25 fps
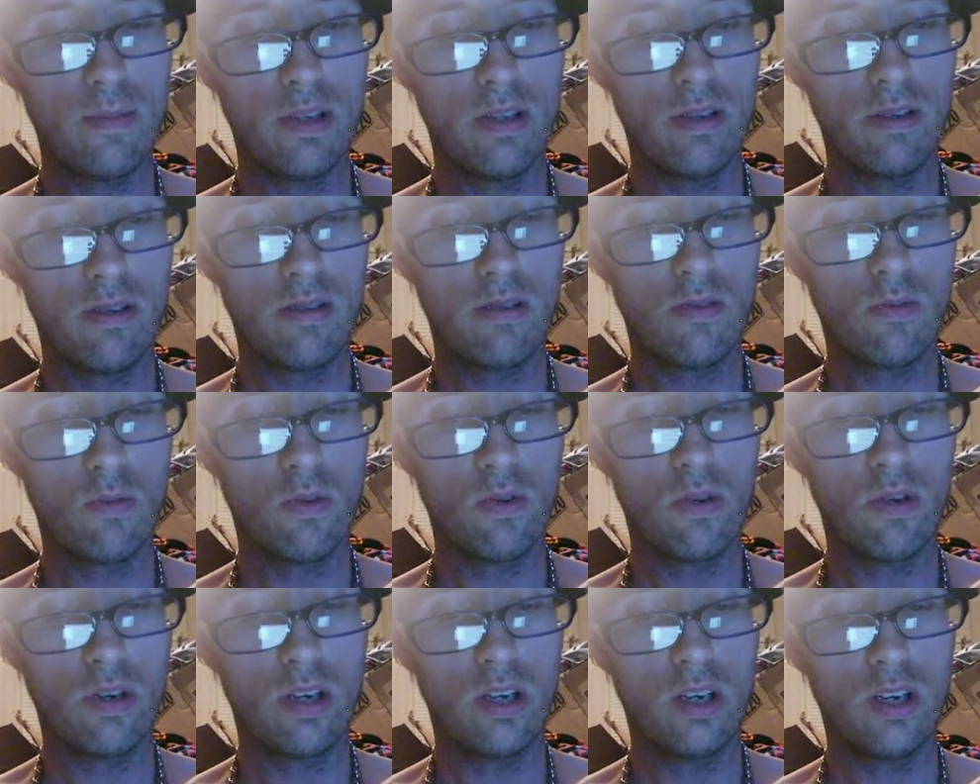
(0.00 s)

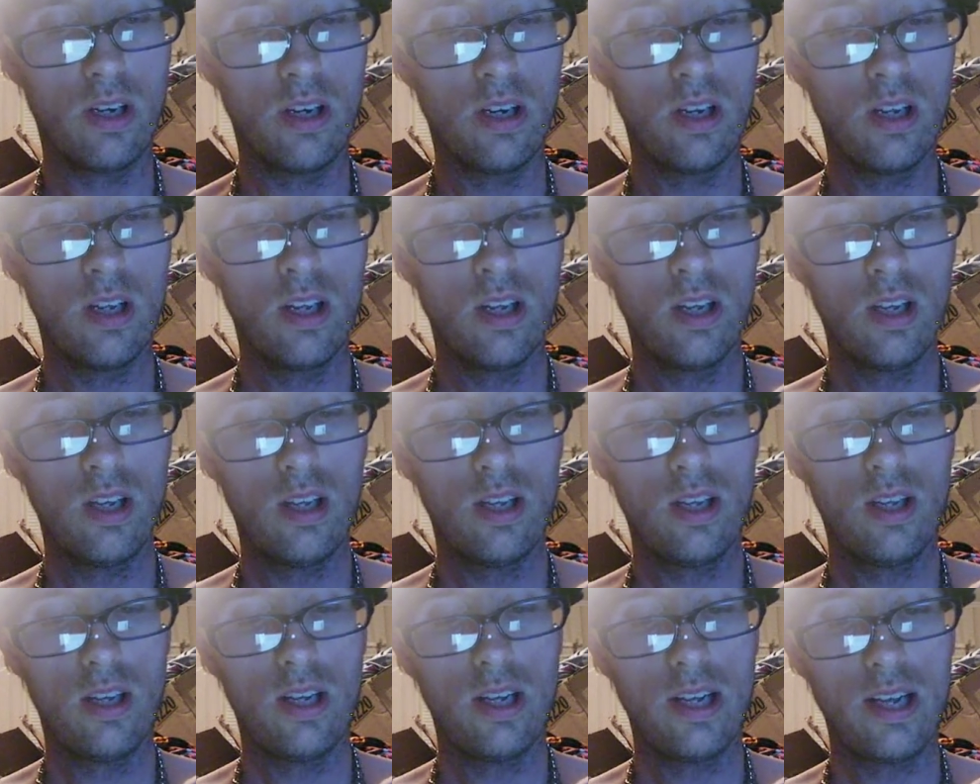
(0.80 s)
sworn
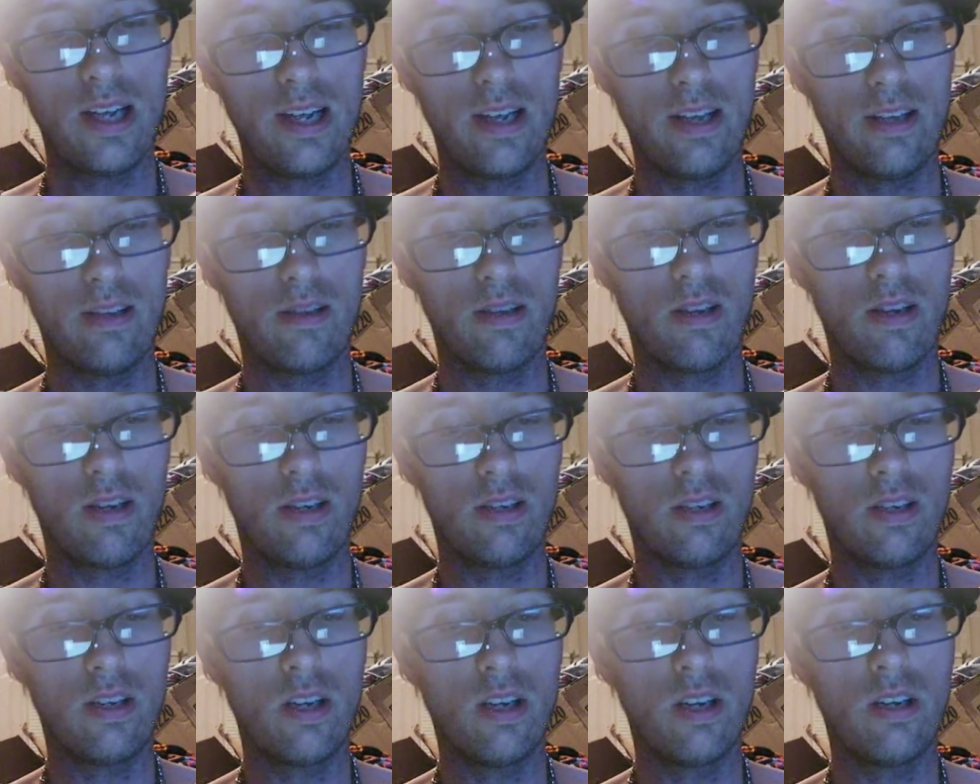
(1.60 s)
in as Hong
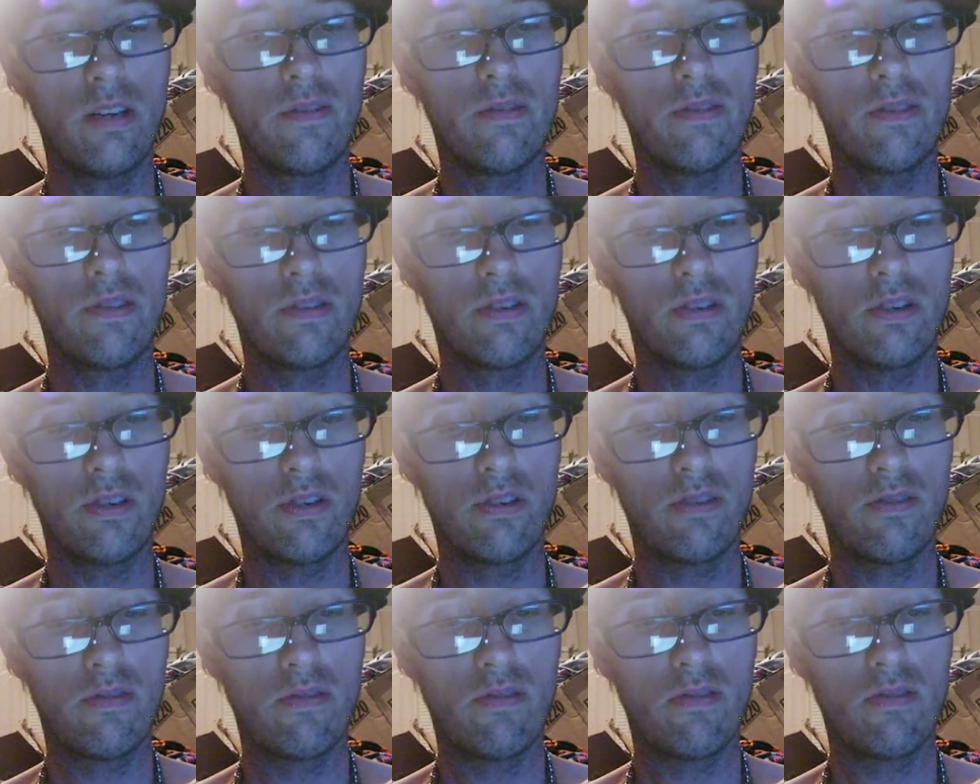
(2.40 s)
Kong
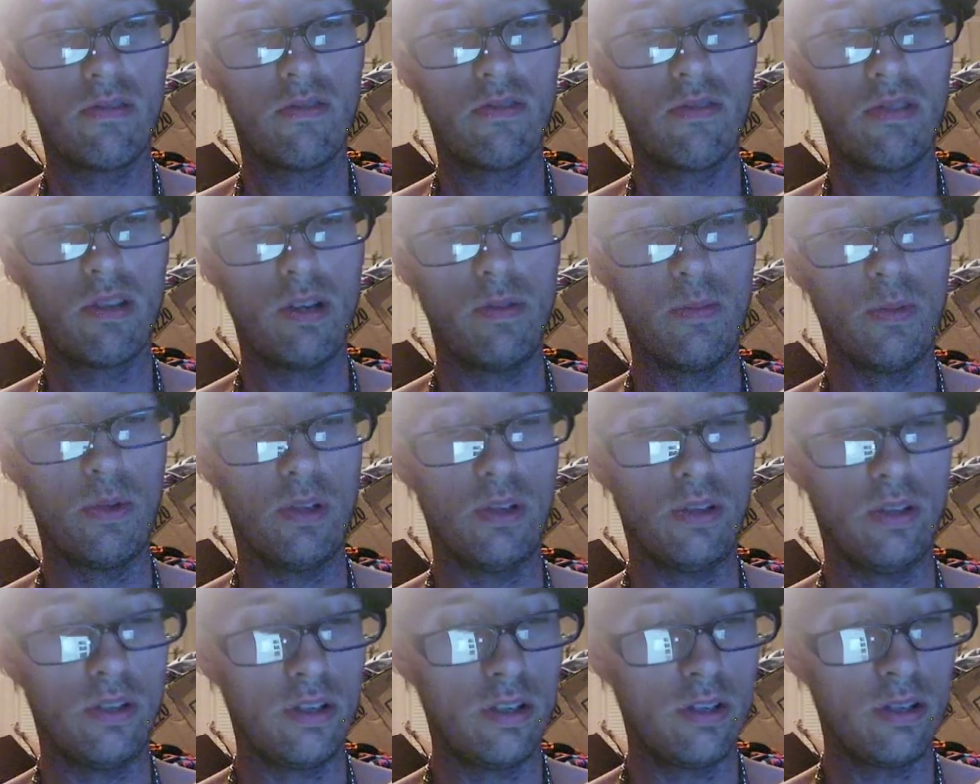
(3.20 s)
first female
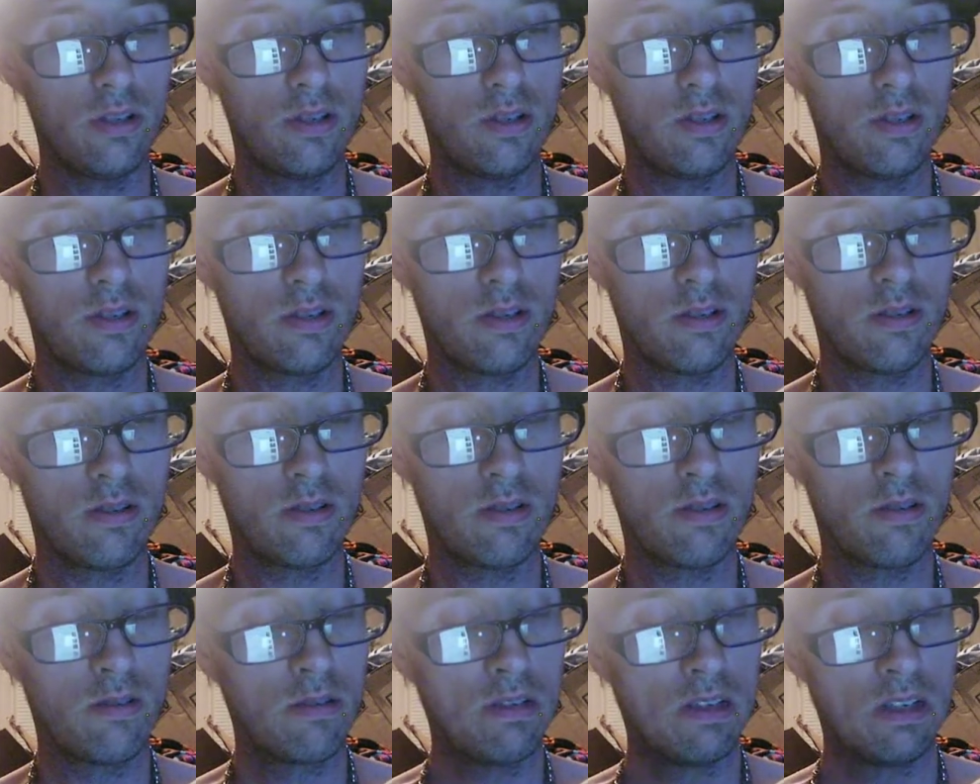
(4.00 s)
leader.
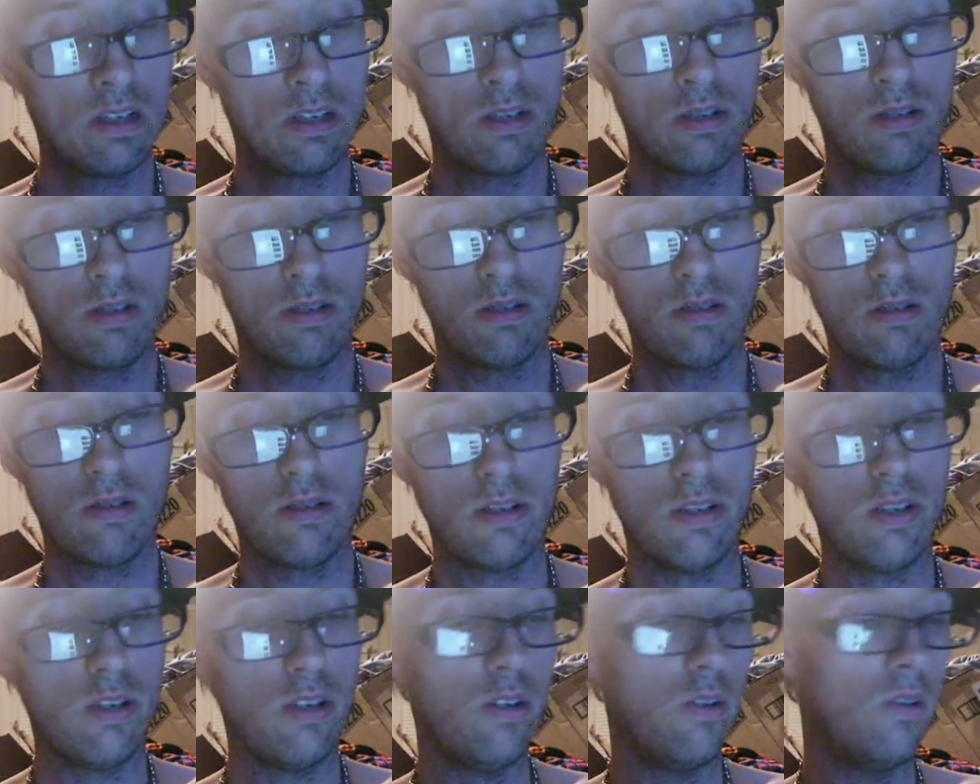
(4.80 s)

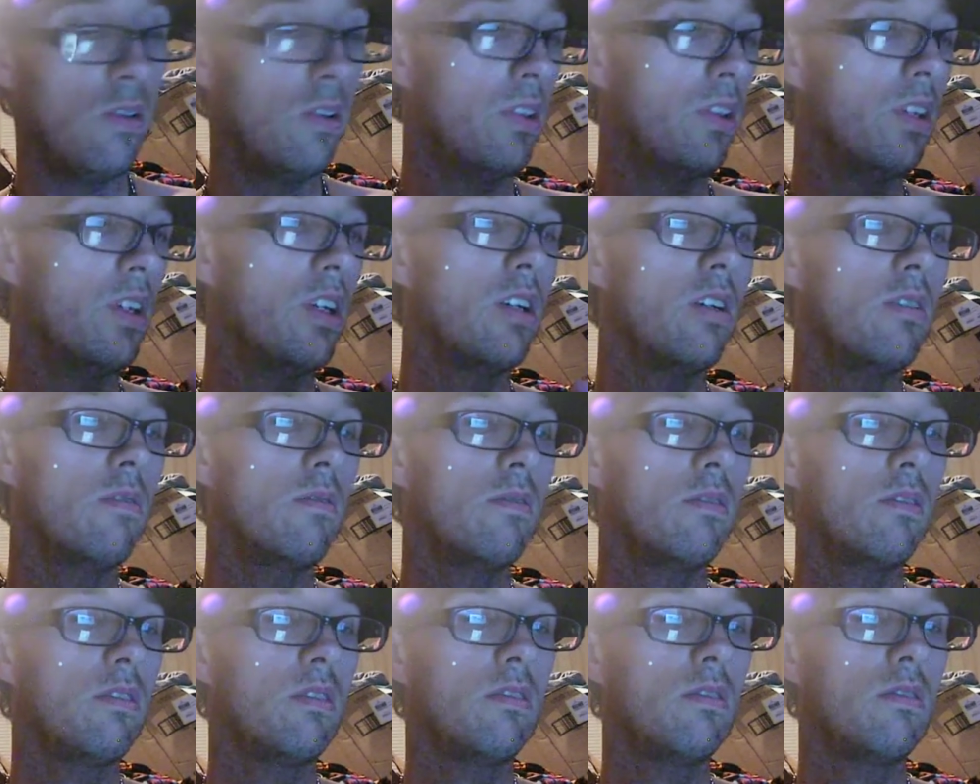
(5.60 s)
I don't know what that.
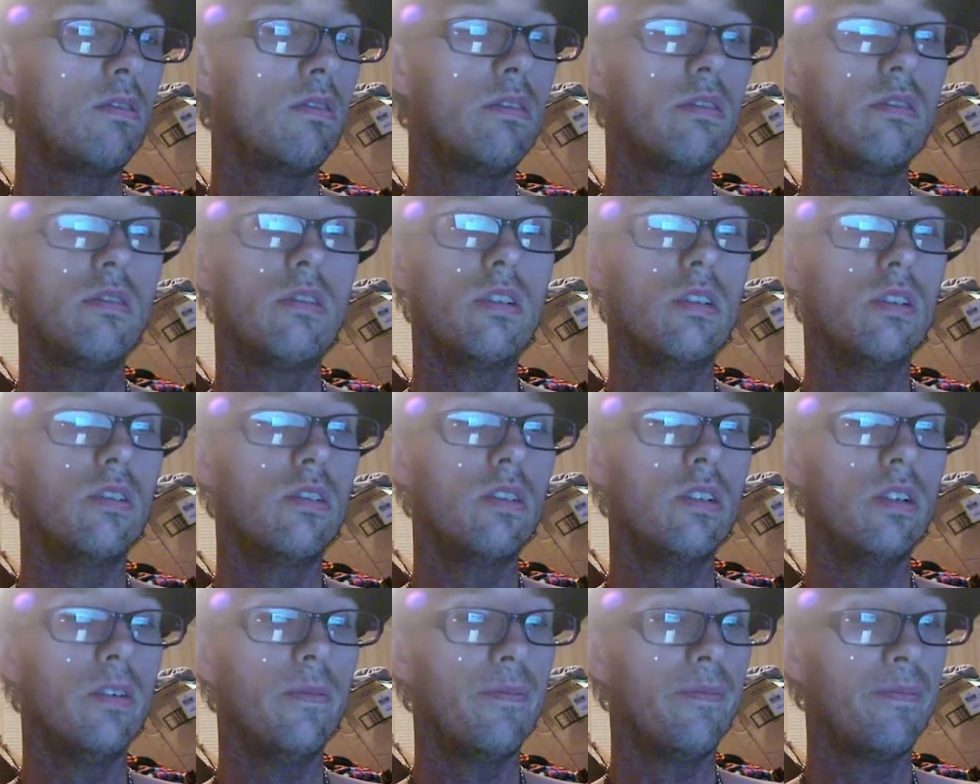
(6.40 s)

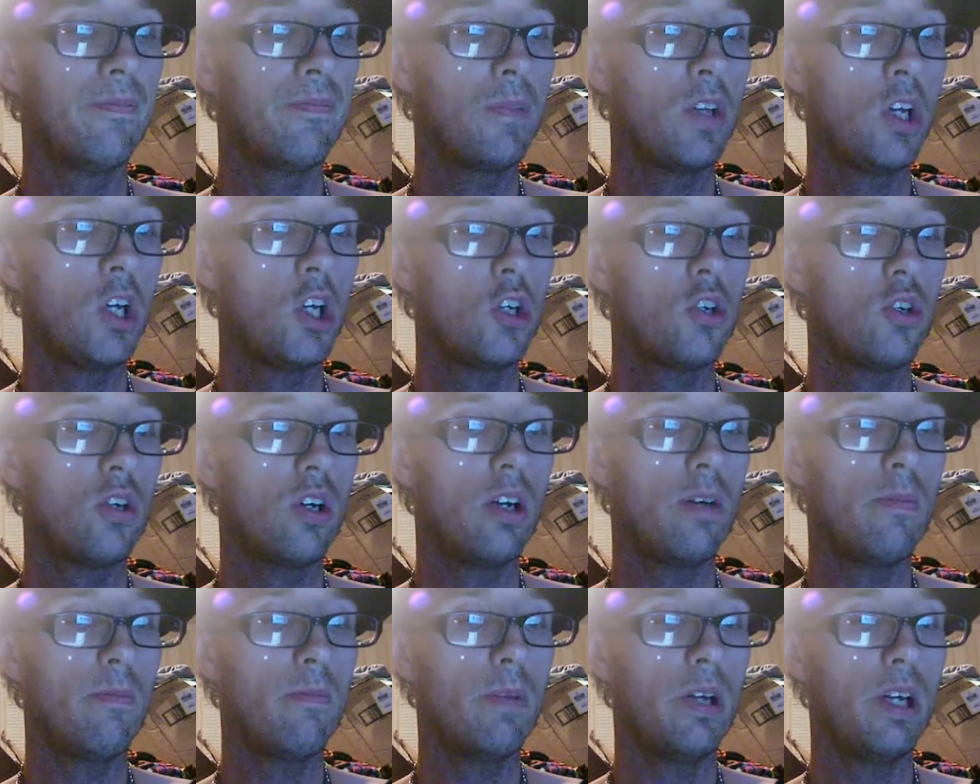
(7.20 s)
Um,
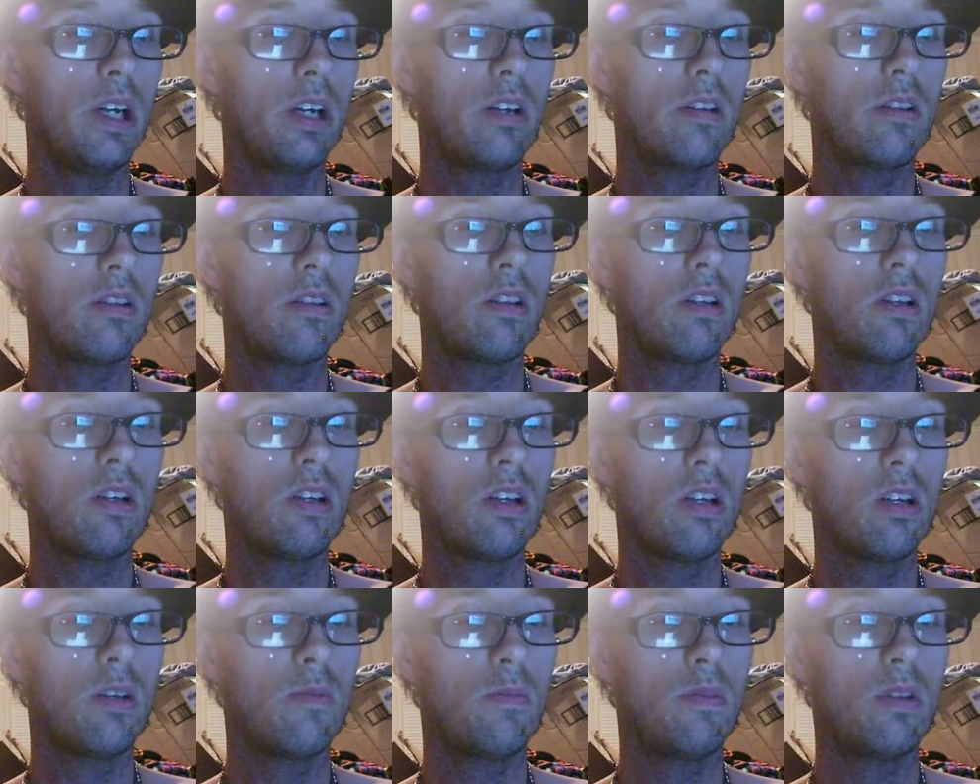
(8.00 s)
Trump makes
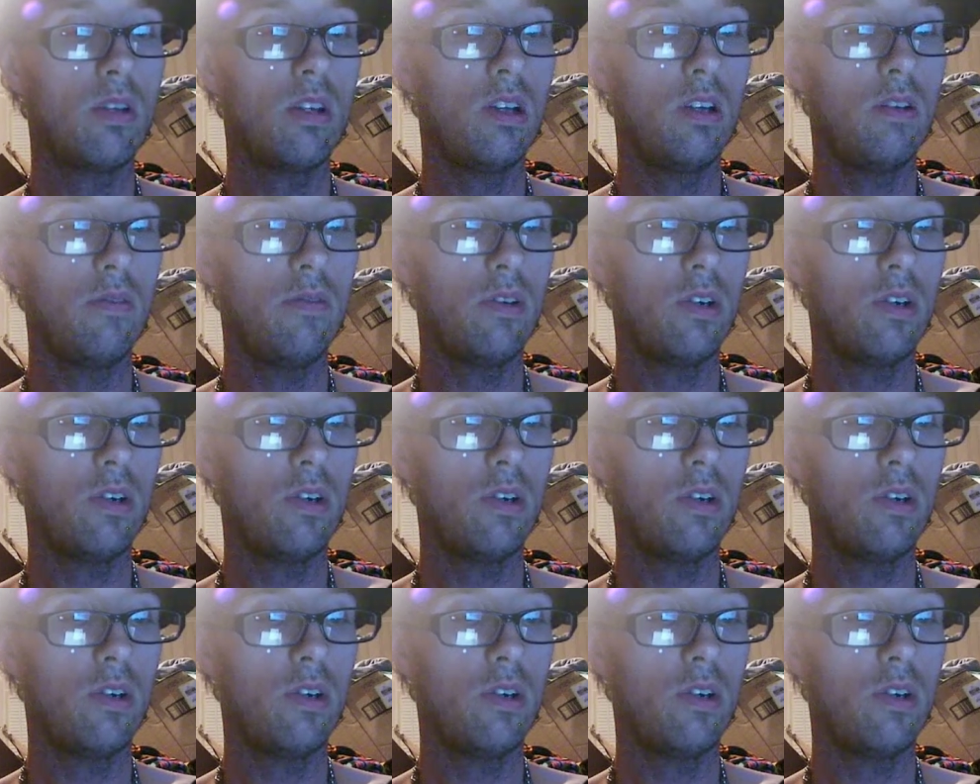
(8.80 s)
himself